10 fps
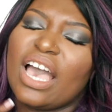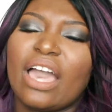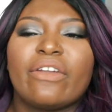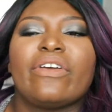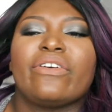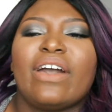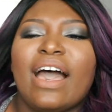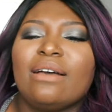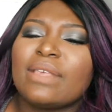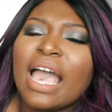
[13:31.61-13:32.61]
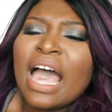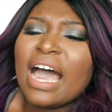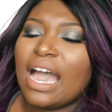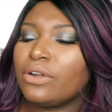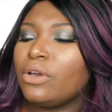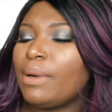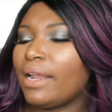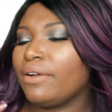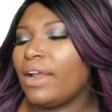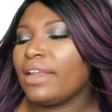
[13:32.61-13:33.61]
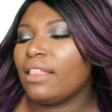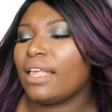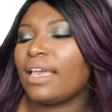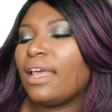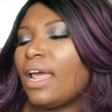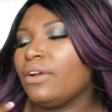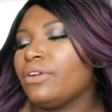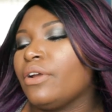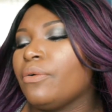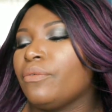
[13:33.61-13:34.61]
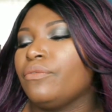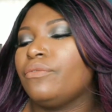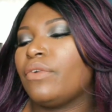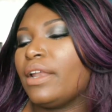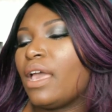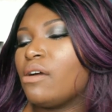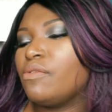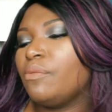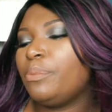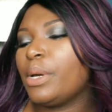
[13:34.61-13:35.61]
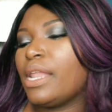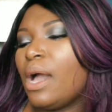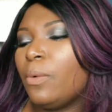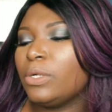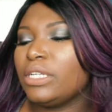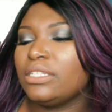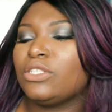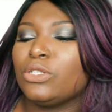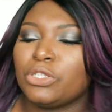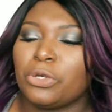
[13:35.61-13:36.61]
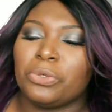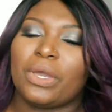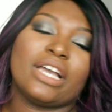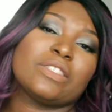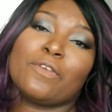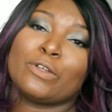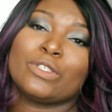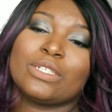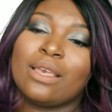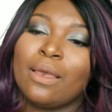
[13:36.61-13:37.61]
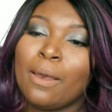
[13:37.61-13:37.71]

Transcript: I don't know. I don't know about it right now. Like I don't know right now, but I wanted to show you guys first.